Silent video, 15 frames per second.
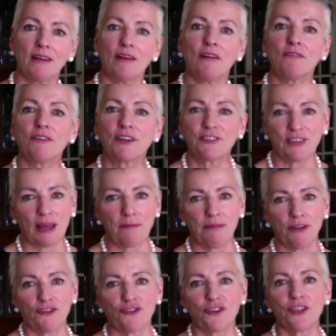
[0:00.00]
For example,
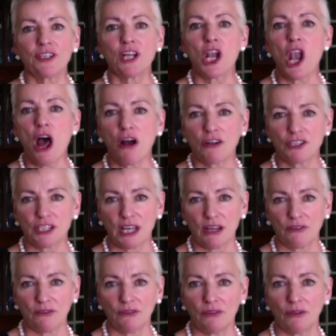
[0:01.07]
during the
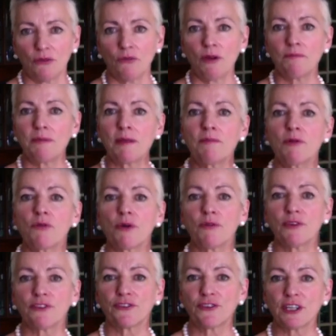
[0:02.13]
lockdown, when people were
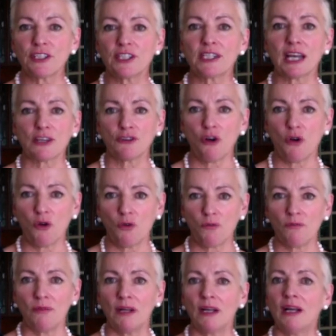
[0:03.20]
restricted at home,
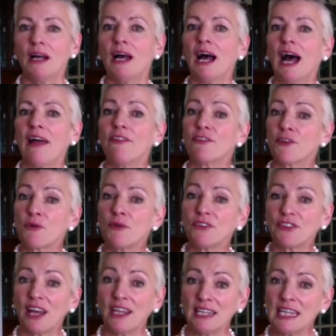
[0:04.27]
there was
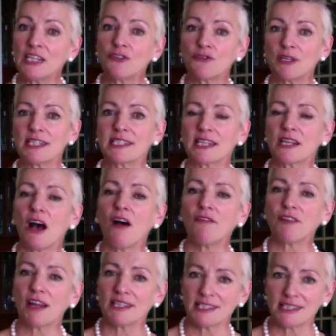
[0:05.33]
an increase in
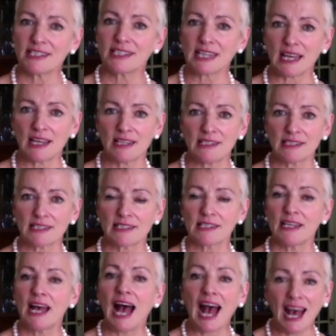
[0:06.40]
off-license sales
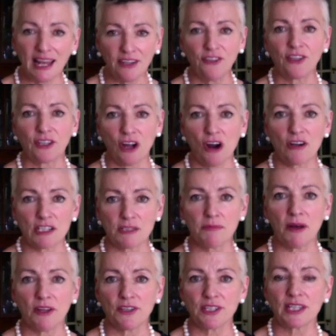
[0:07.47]
and a
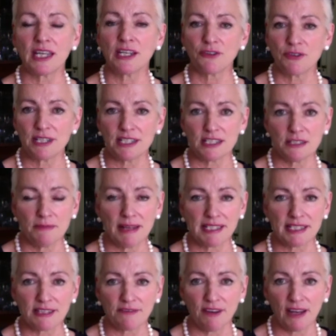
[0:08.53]
corresponding increase in
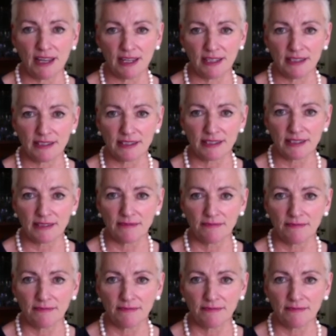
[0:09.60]
domestic violence.